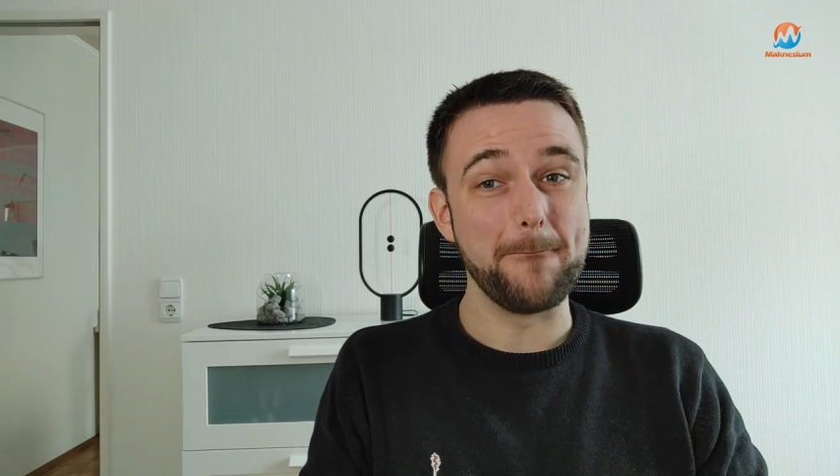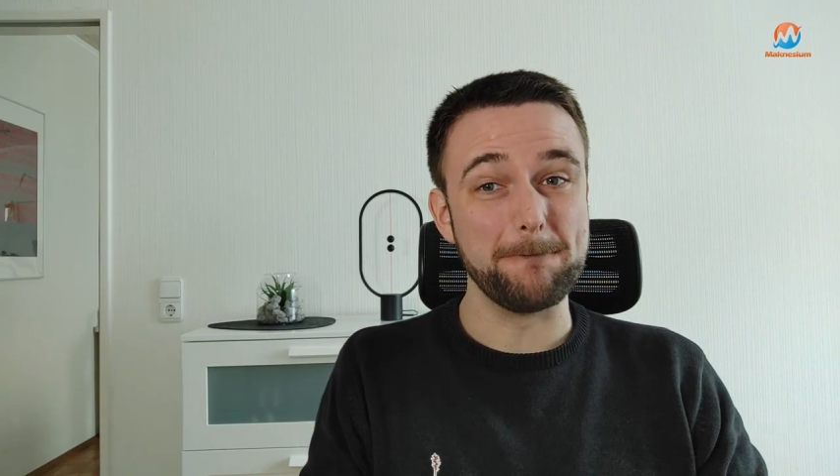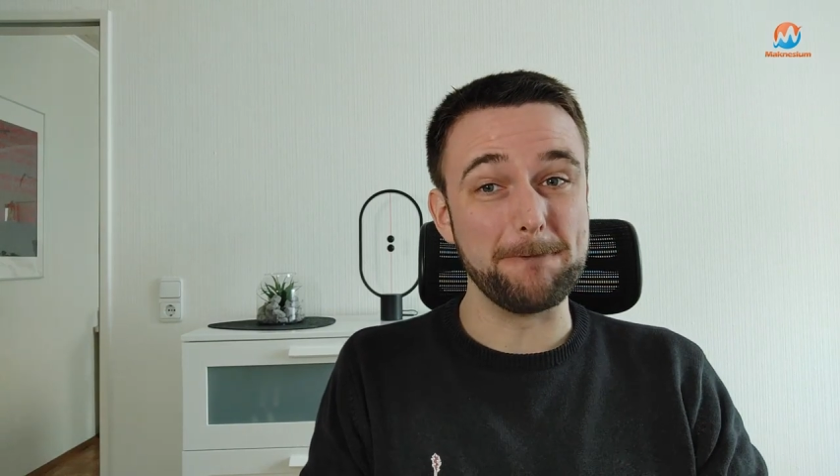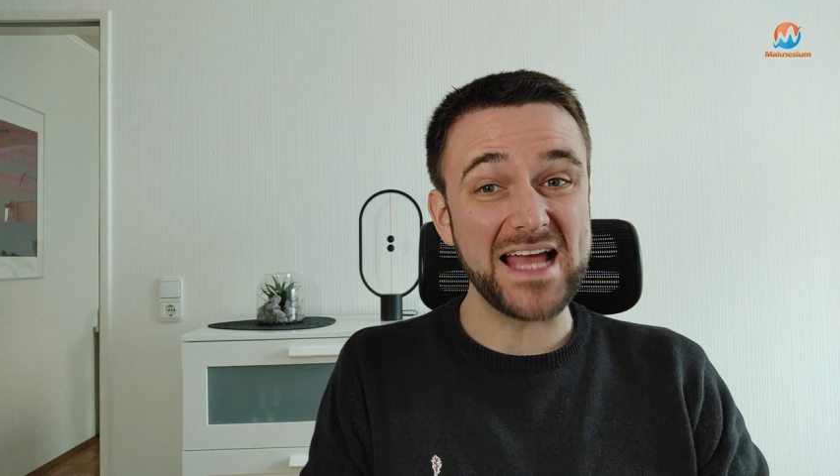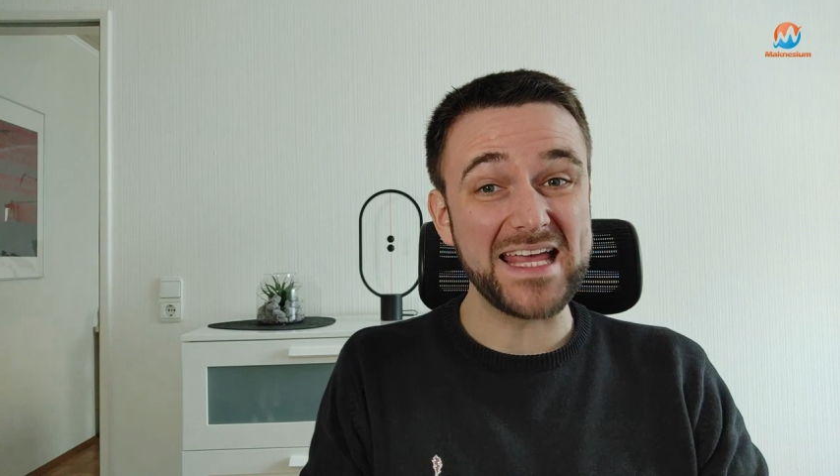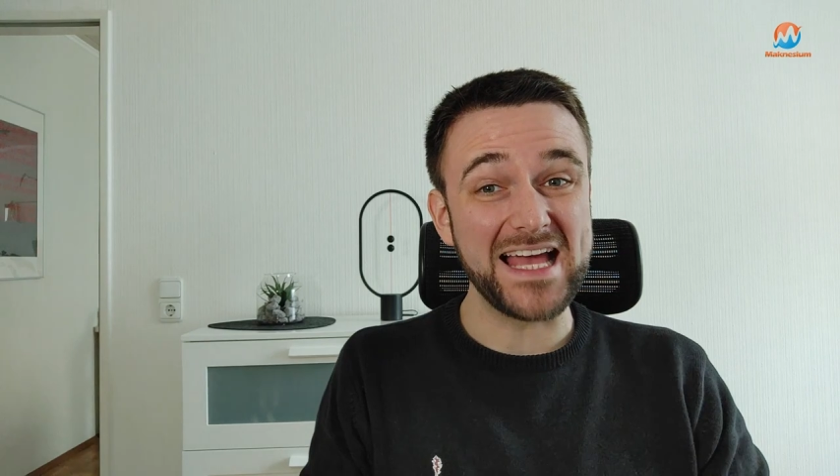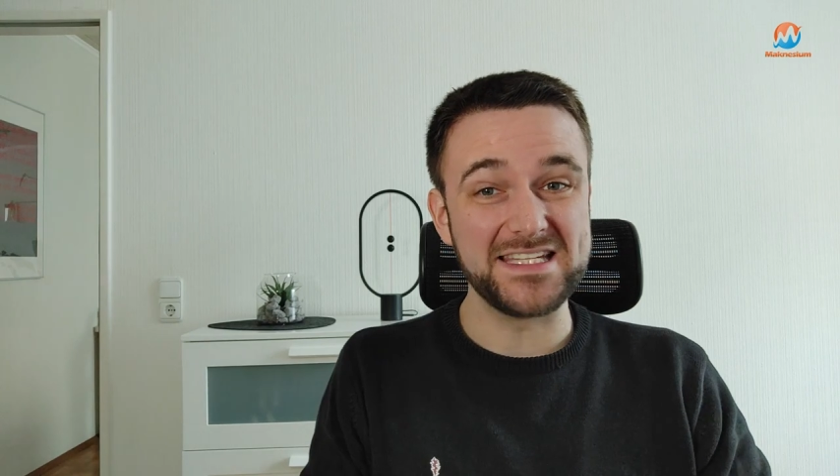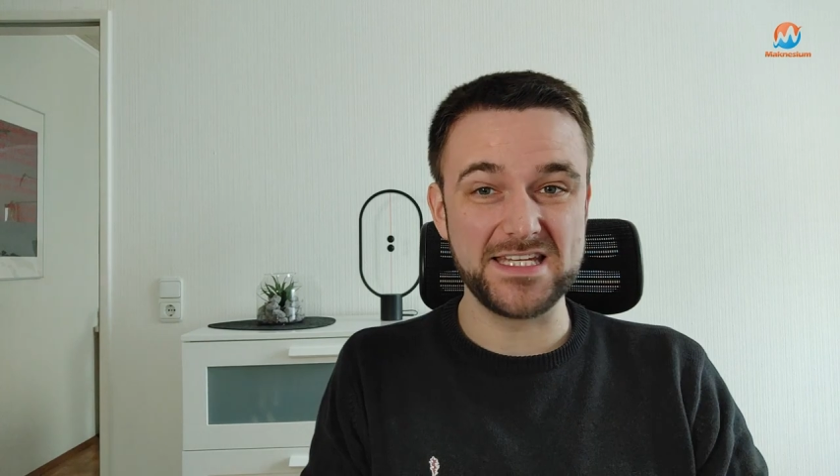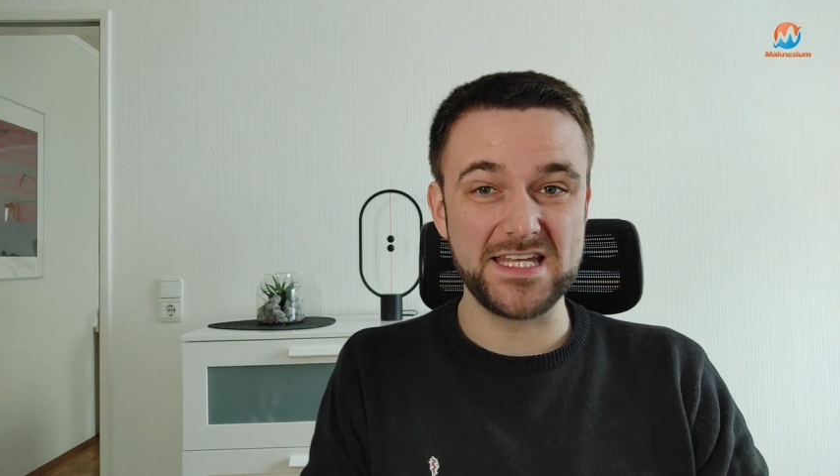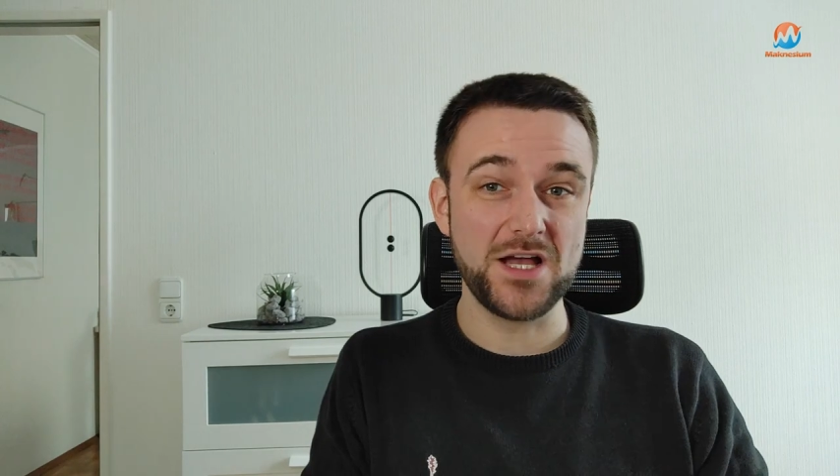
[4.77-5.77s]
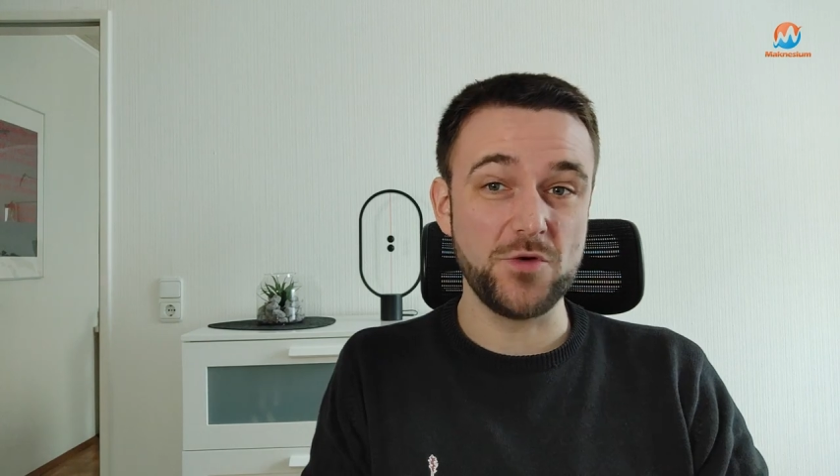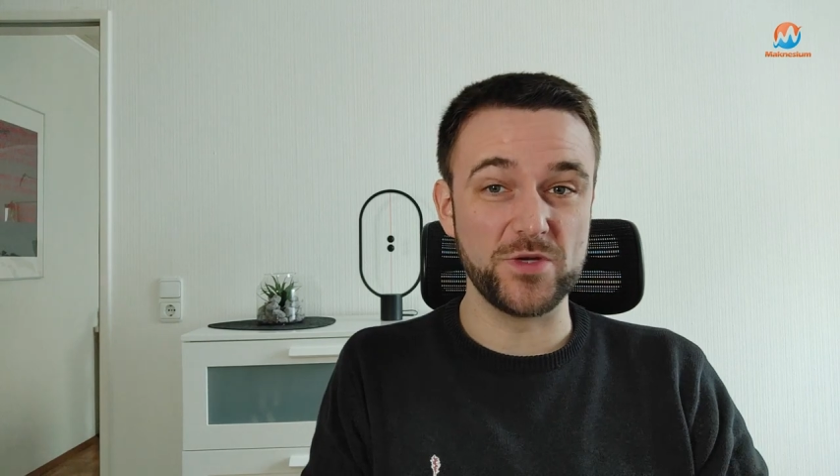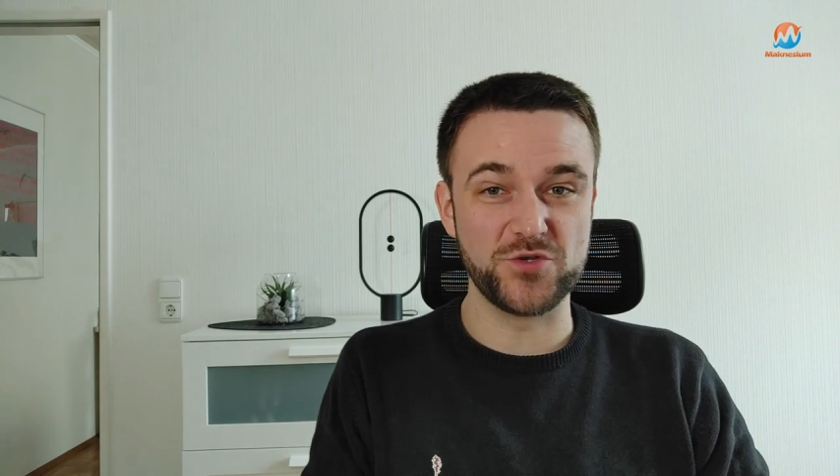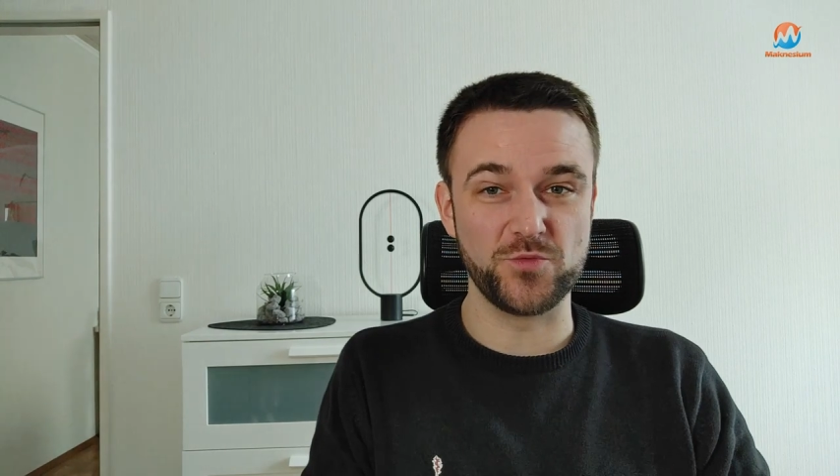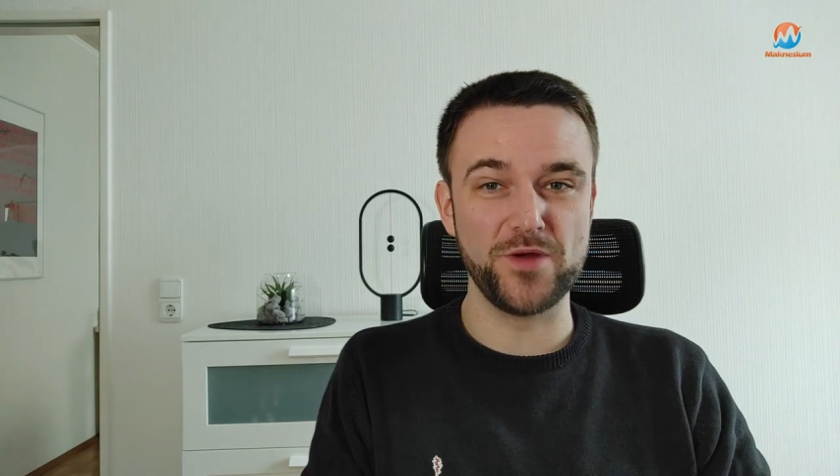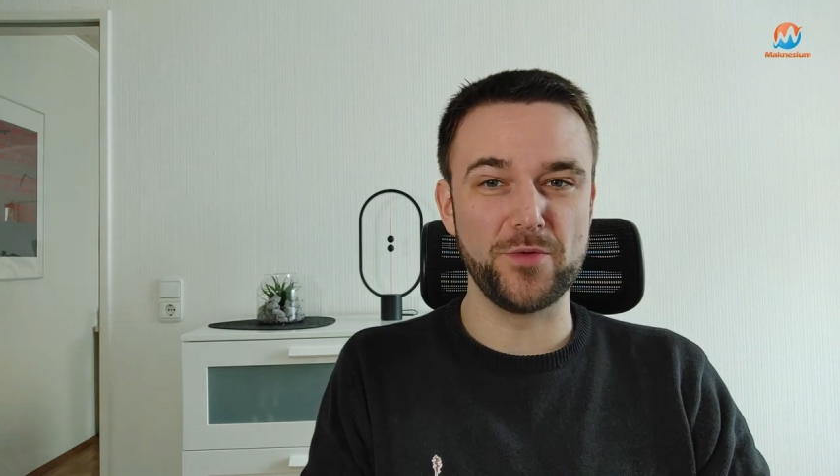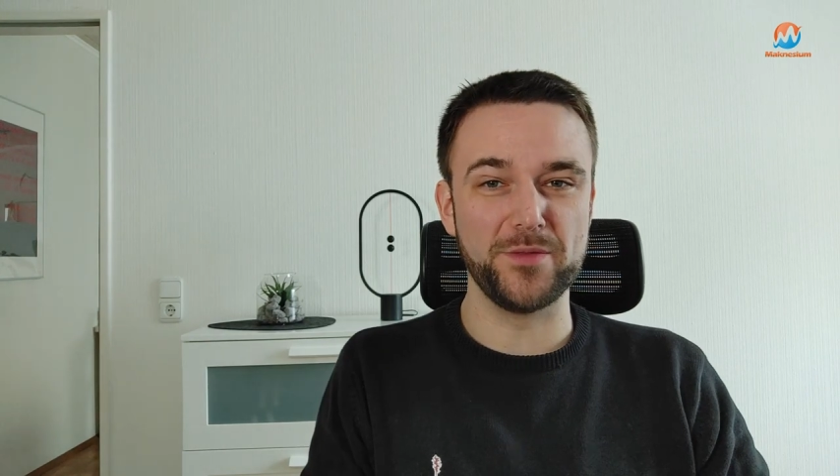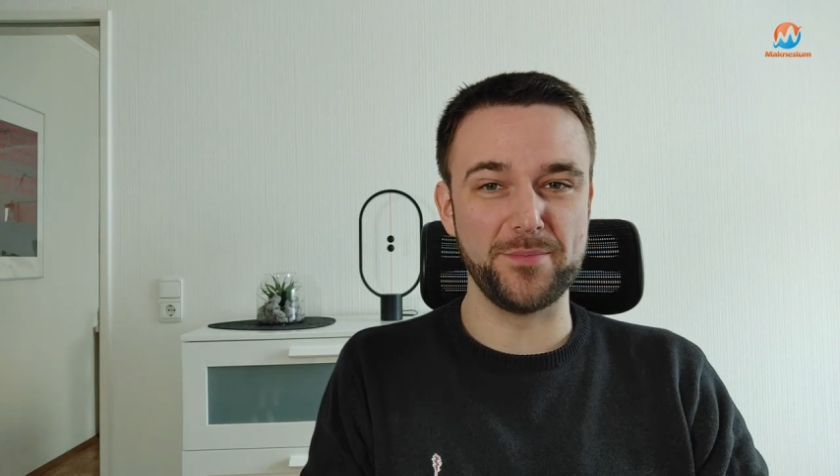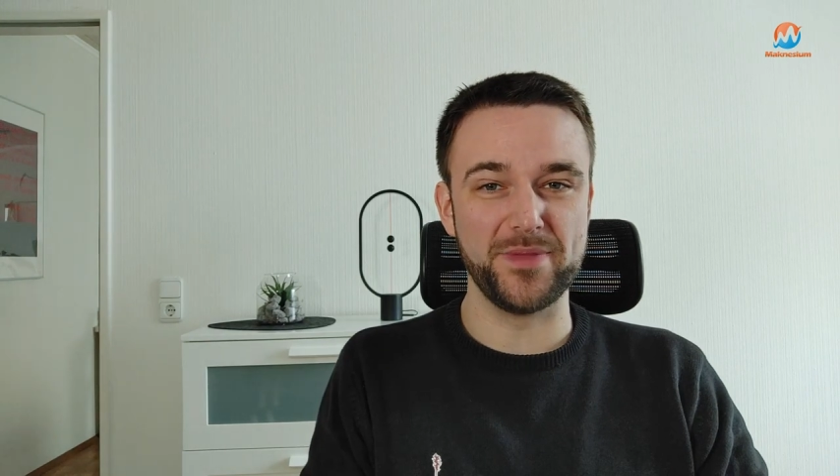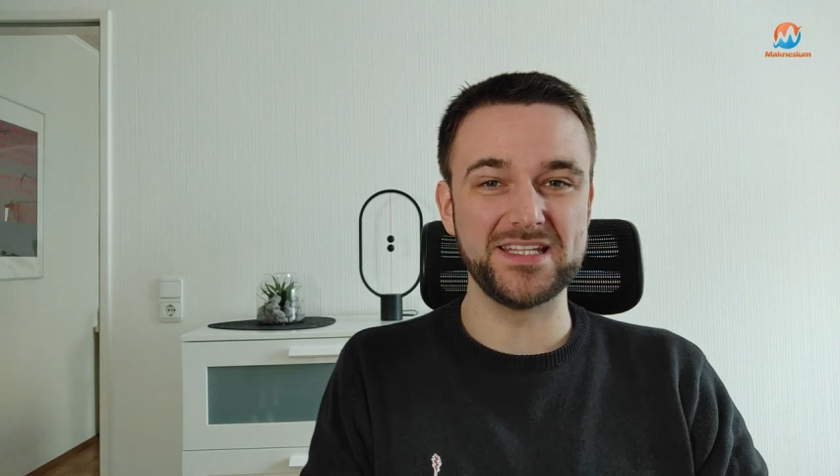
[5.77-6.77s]
my idea which we
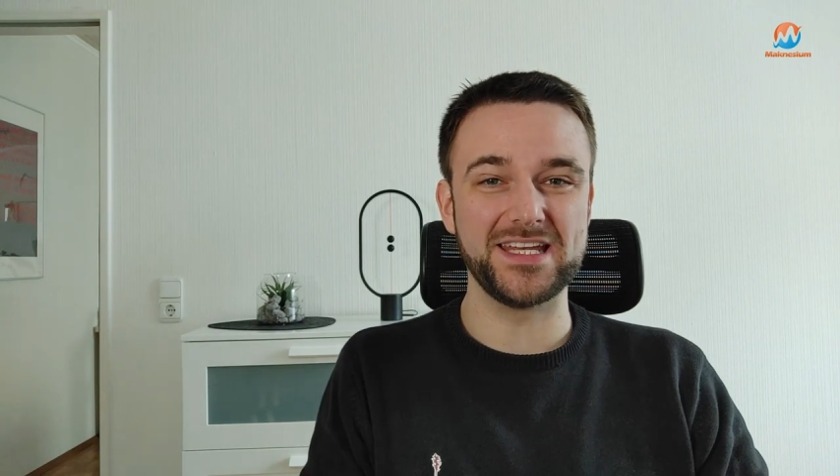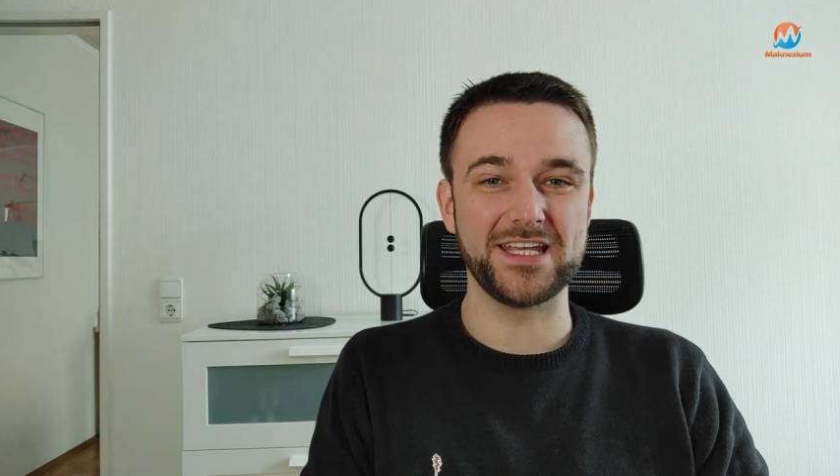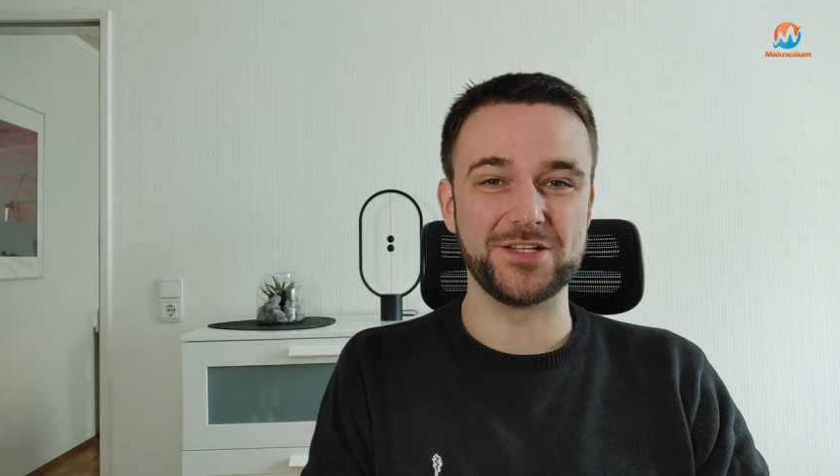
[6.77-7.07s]
will be building